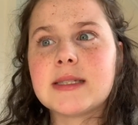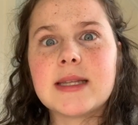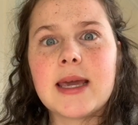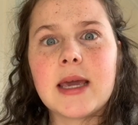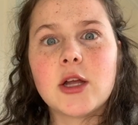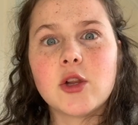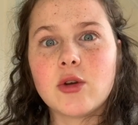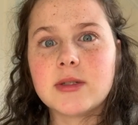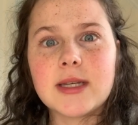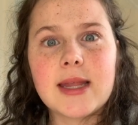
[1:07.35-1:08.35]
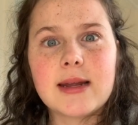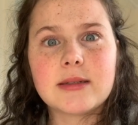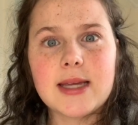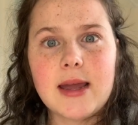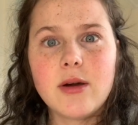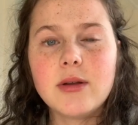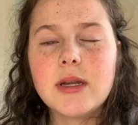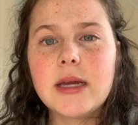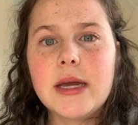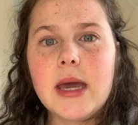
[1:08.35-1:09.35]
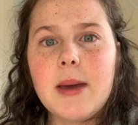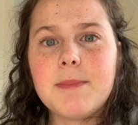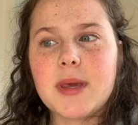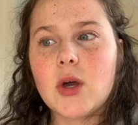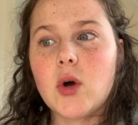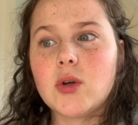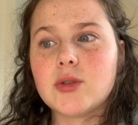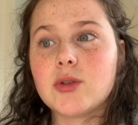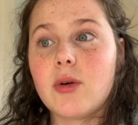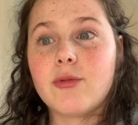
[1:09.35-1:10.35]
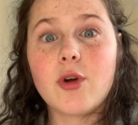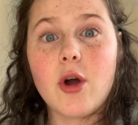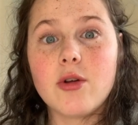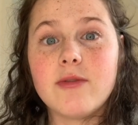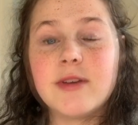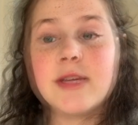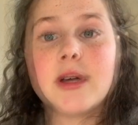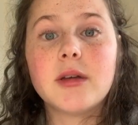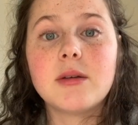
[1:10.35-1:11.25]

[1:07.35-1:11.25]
they're closing that down because of COVID,